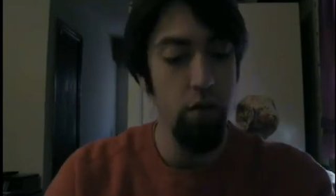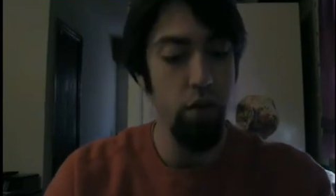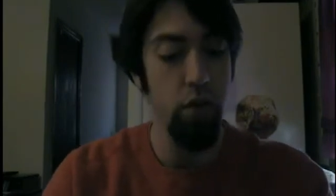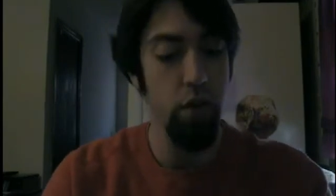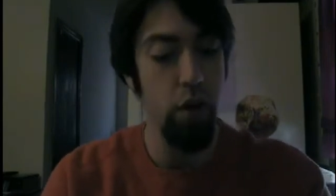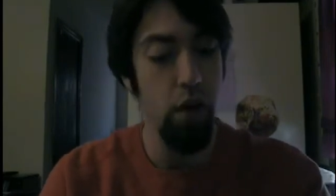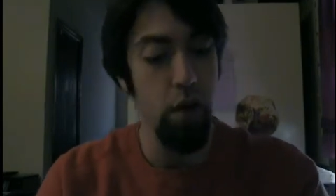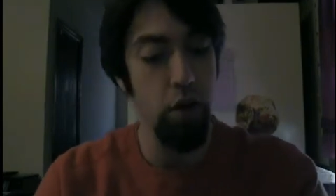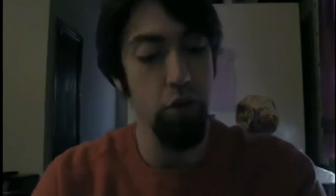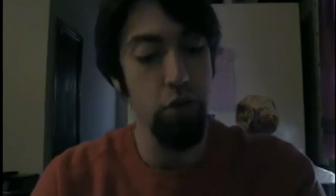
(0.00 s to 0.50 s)

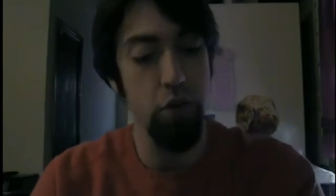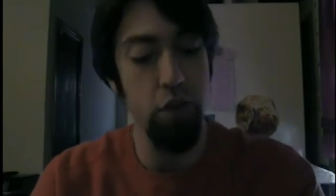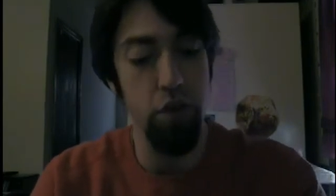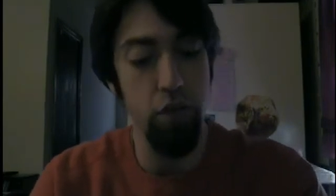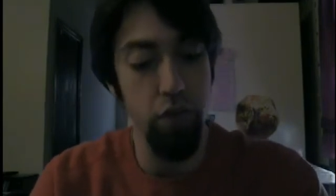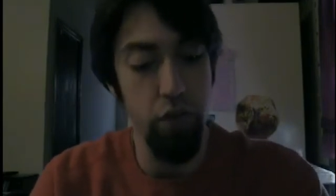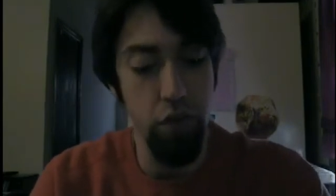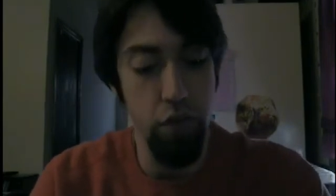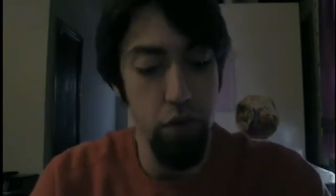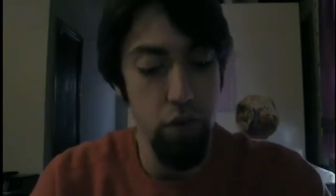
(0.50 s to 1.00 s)
I'll start
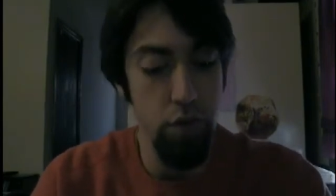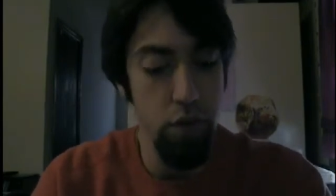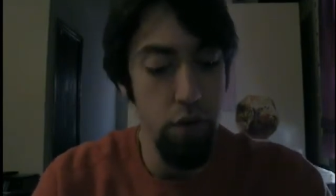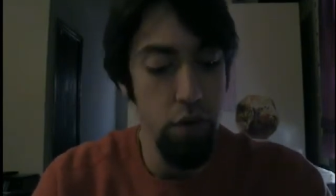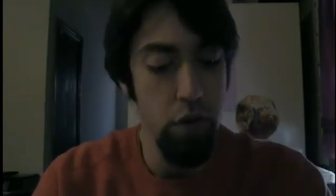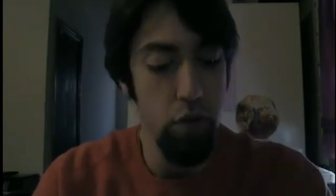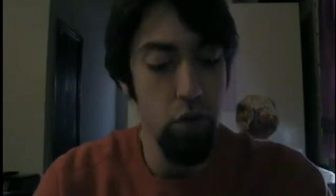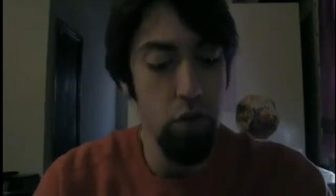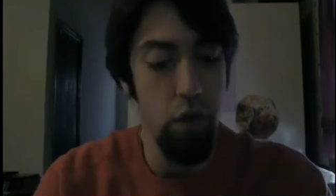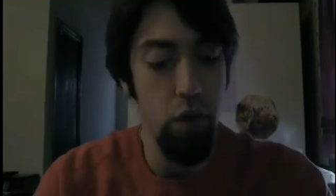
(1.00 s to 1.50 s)
in verse
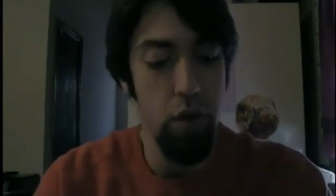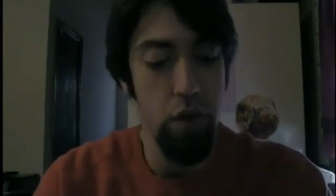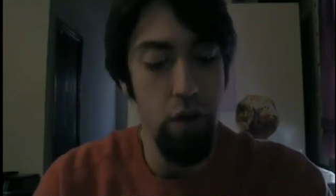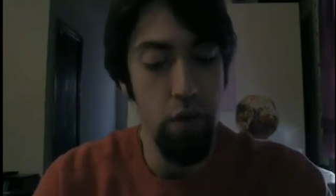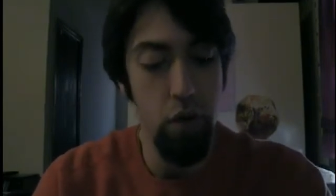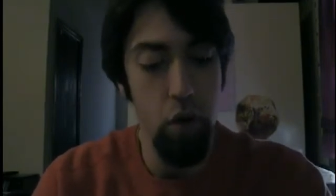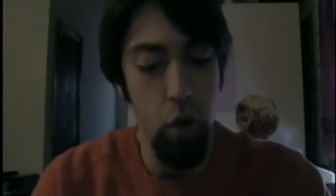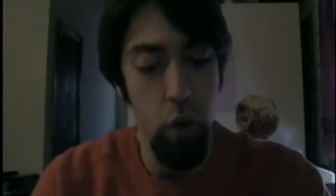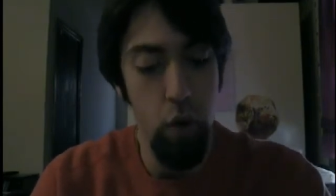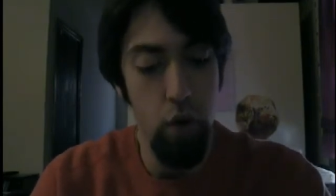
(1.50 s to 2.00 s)
3. You shall
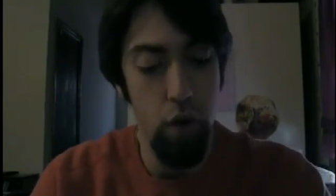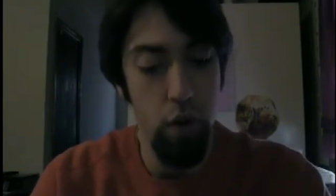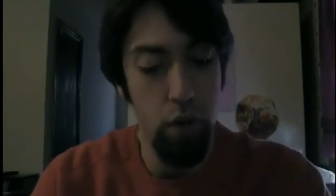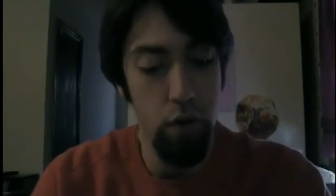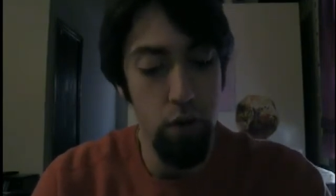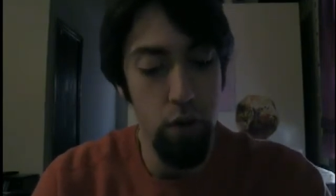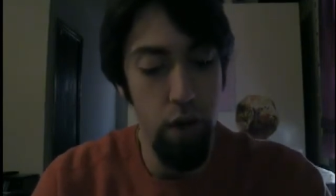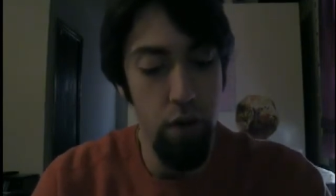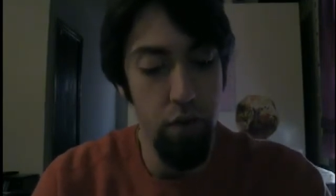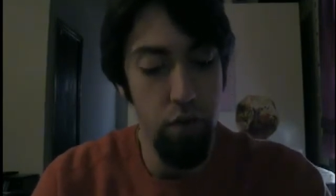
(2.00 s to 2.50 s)
eat no
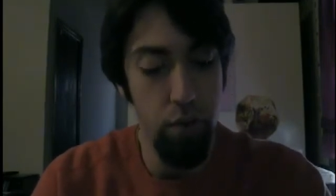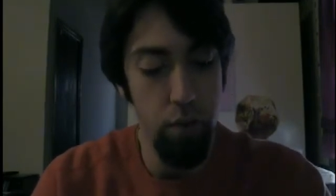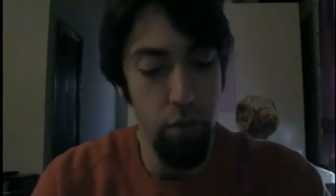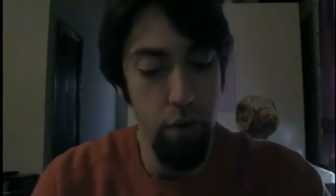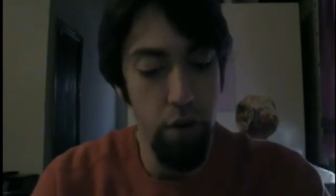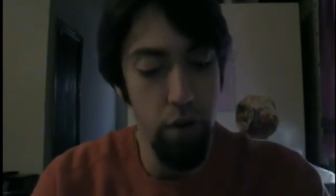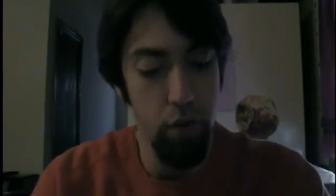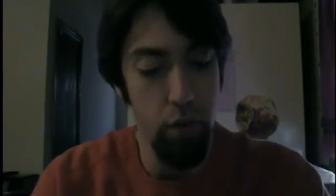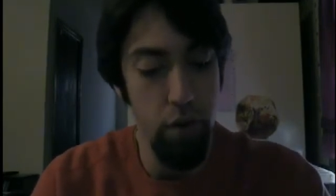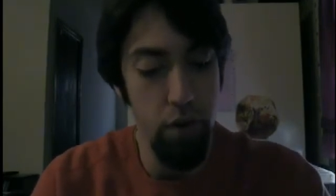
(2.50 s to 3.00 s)
leavened
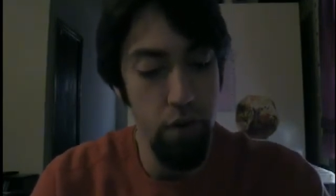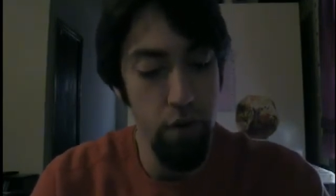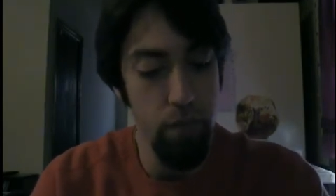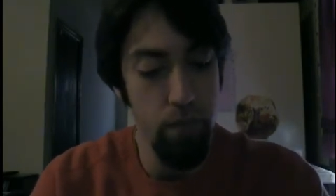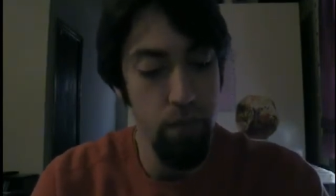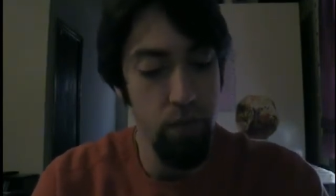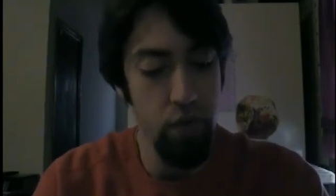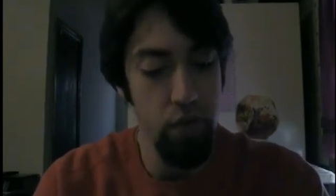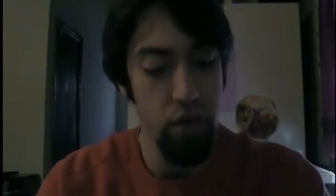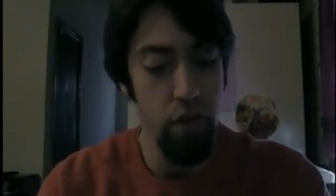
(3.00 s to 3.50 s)
bread with it.
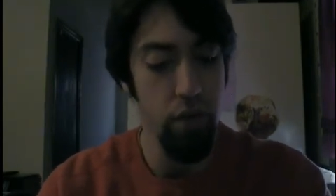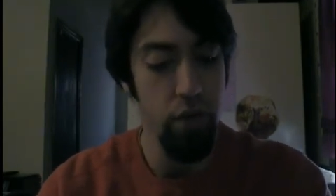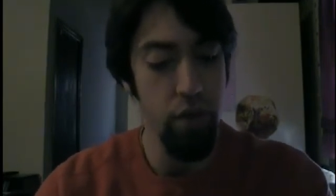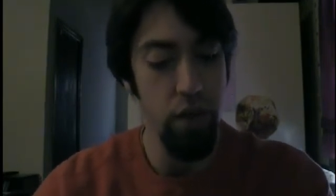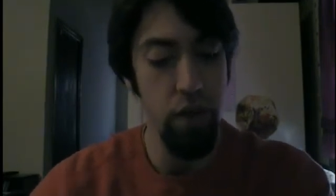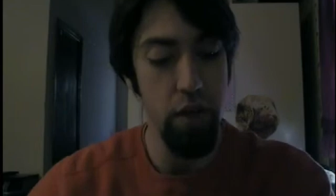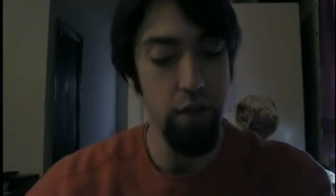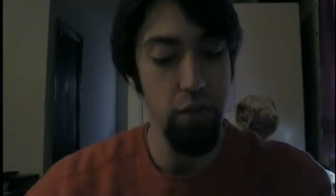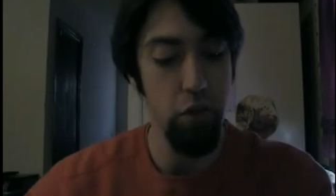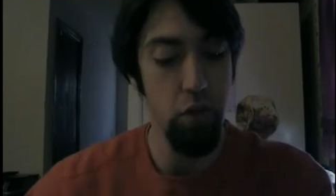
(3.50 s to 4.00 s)
7
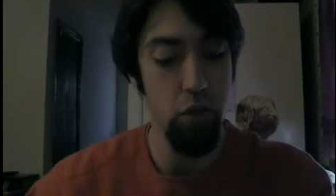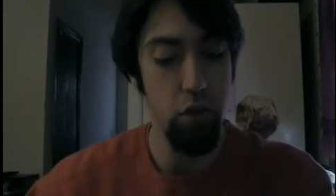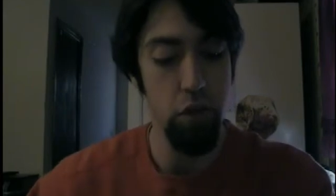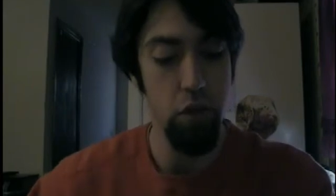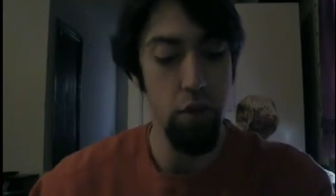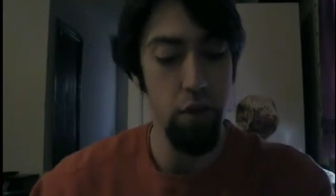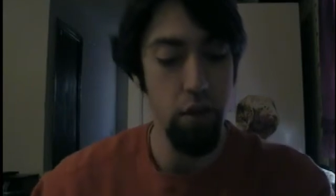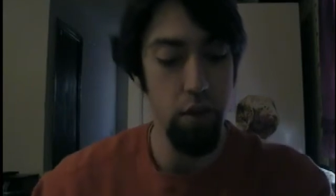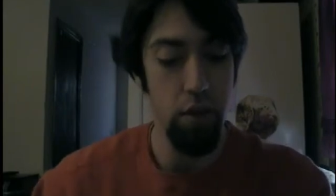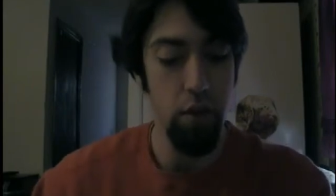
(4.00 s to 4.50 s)
days you
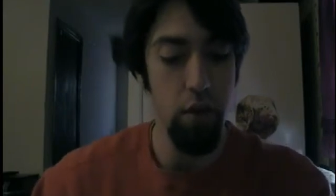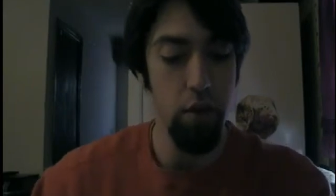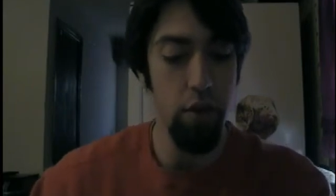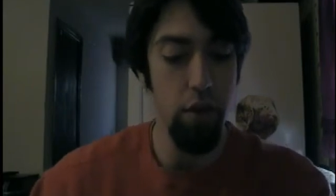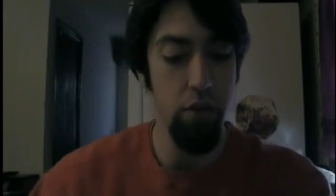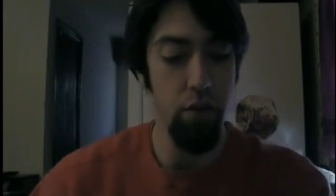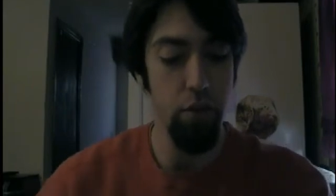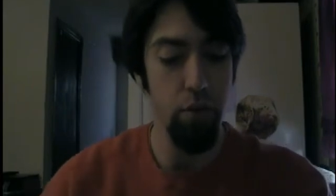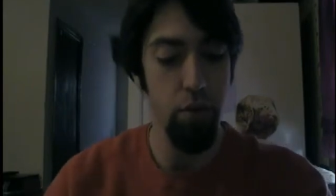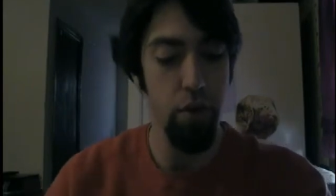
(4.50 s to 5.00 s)
shall eat
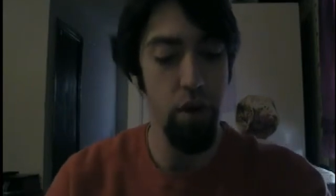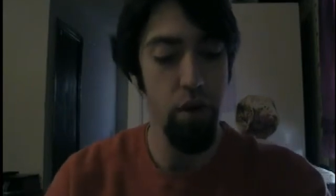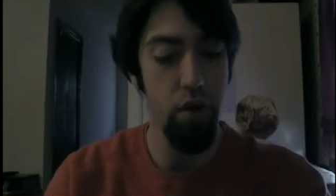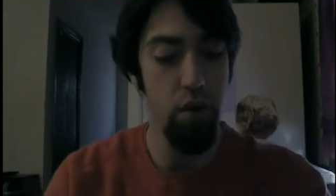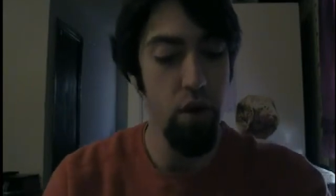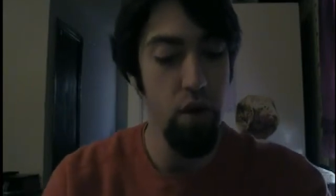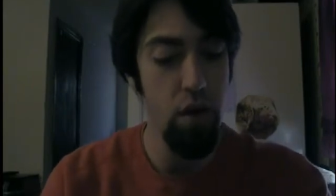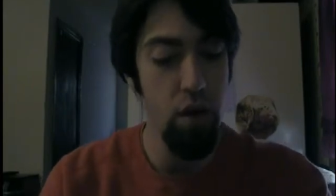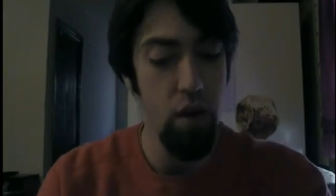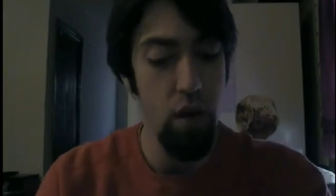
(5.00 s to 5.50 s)
unleavened bread
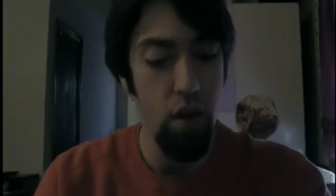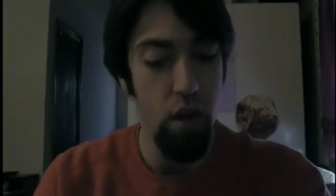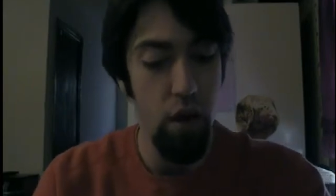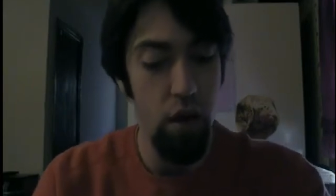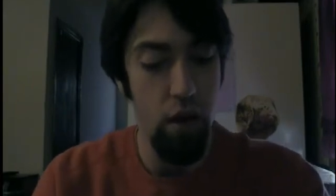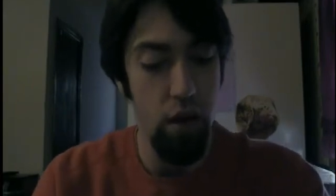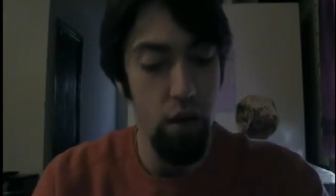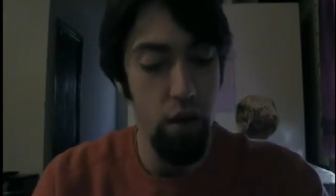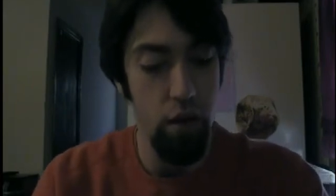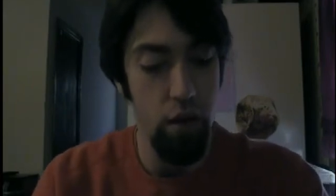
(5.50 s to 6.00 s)

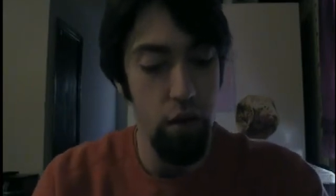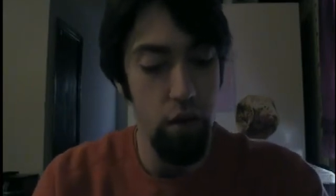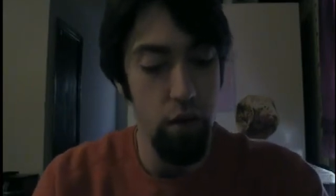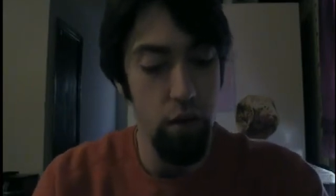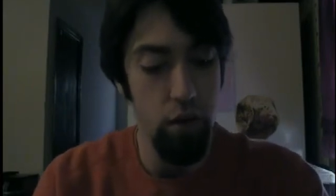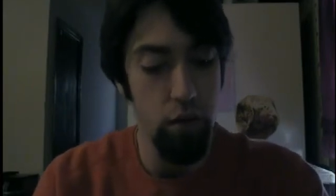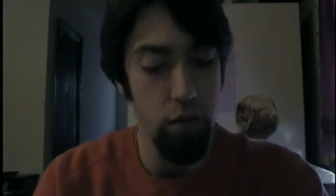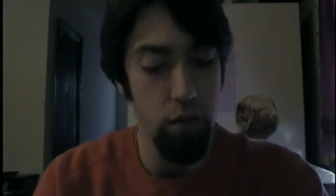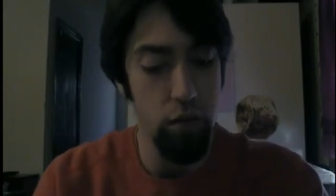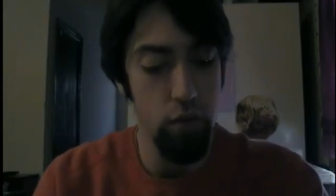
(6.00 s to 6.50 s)

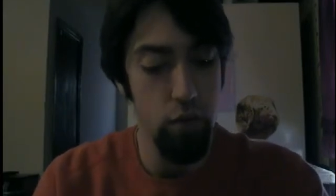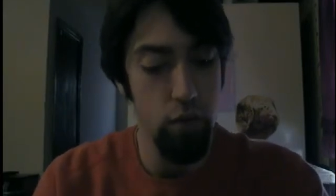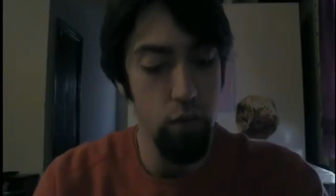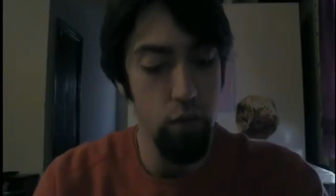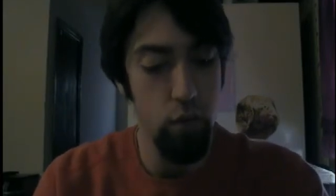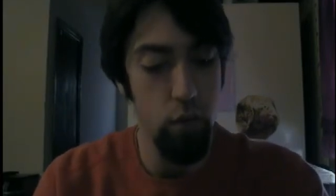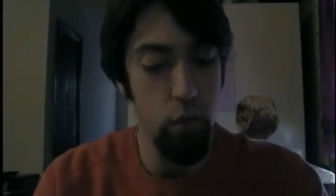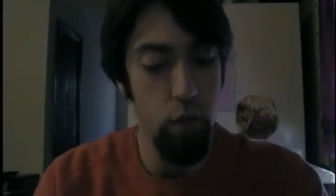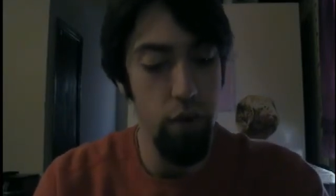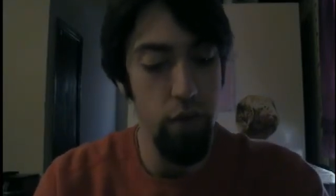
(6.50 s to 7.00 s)

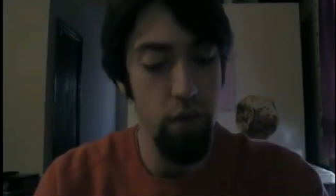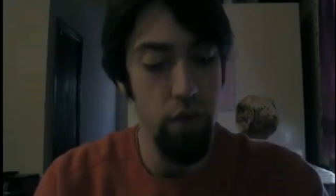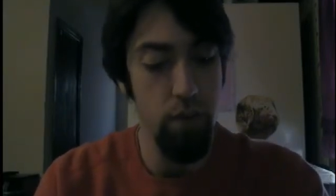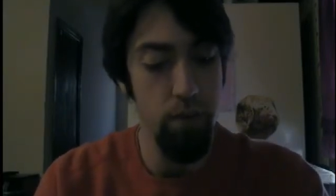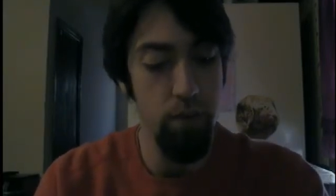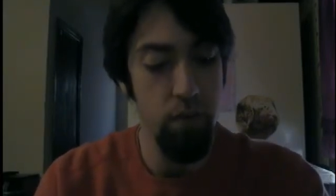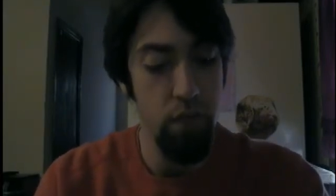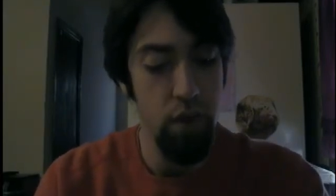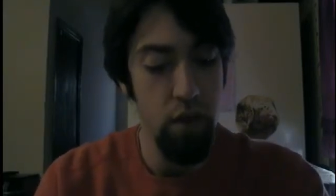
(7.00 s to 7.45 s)
with it,